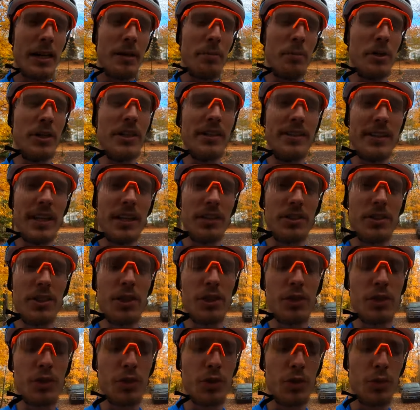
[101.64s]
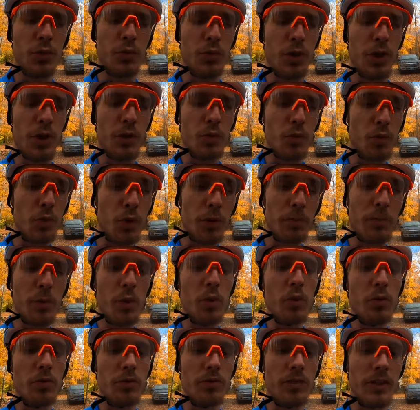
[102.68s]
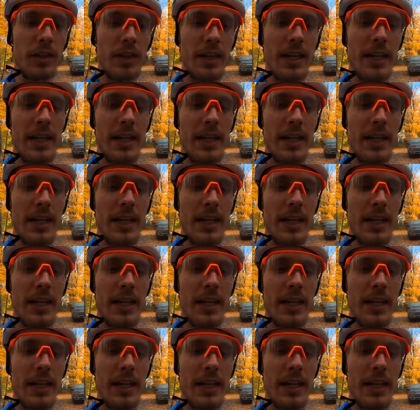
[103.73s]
but he tells us to uh, remove